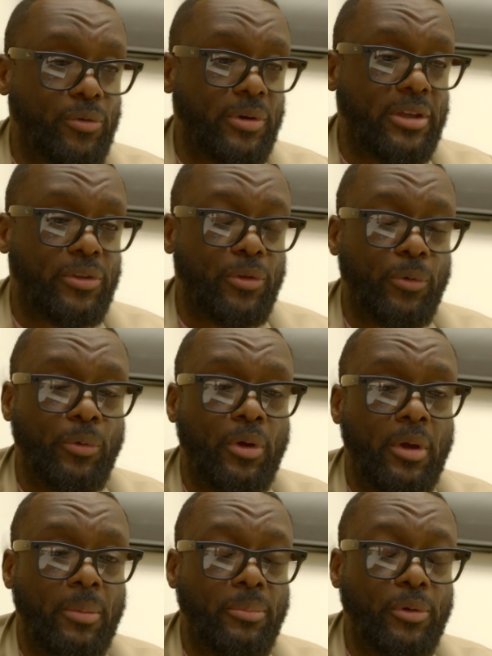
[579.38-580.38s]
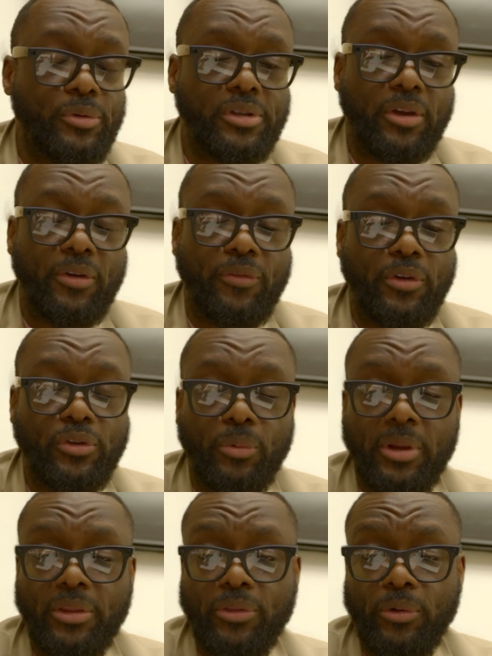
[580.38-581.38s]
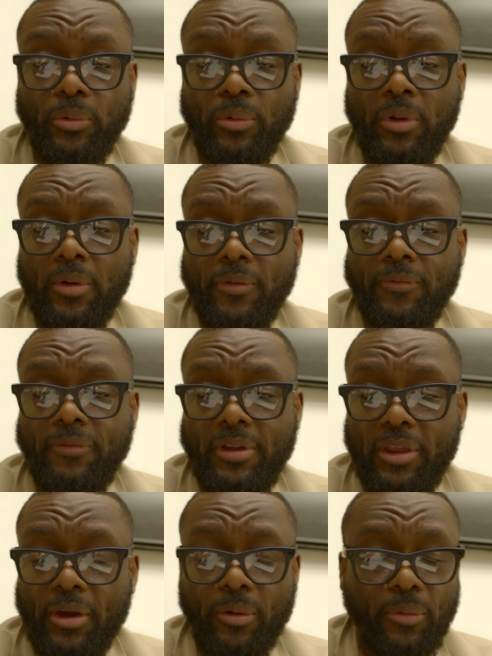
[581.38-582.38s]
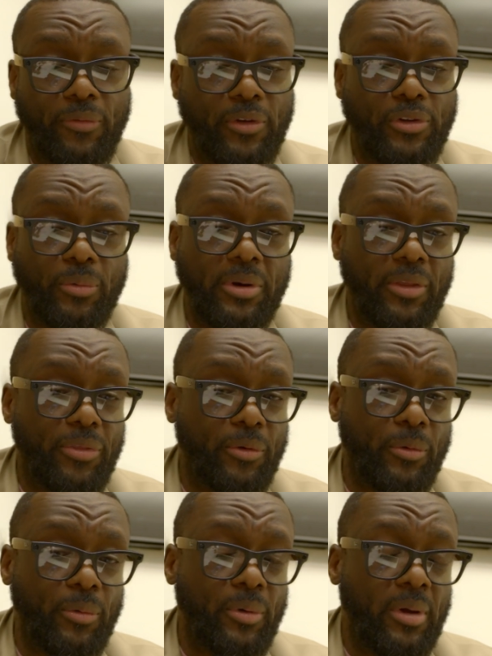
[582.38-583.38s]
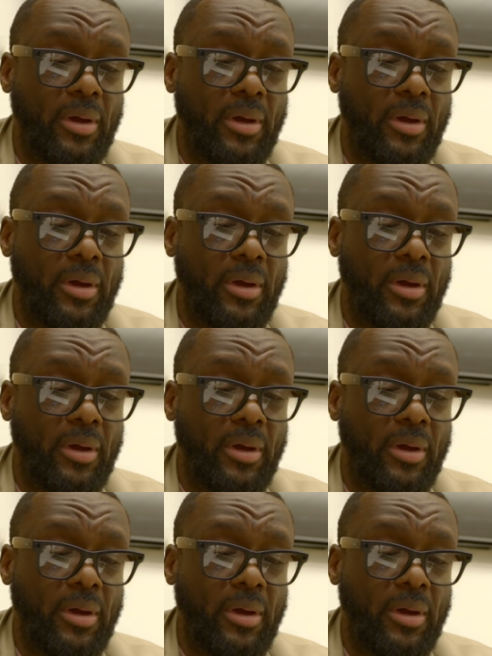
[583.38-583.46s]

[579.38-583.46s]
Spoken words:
it through music, if you're doing it through video, if you're doing it through,